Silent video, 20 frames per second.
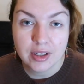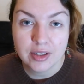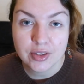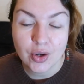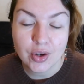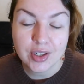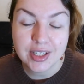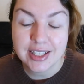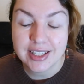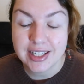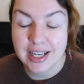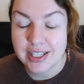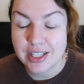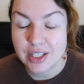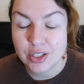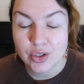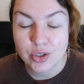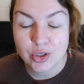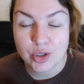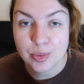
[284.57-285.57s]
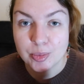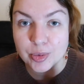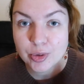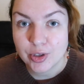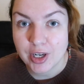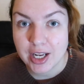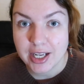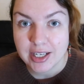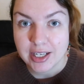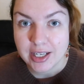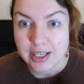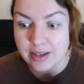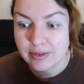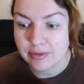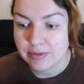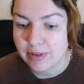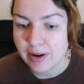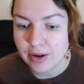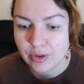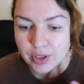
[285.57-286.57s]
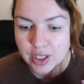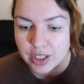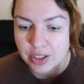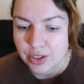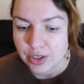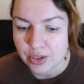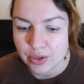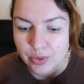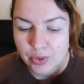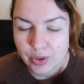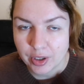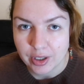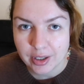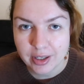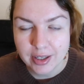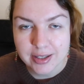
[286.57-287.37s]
So I decided not to put any foundation or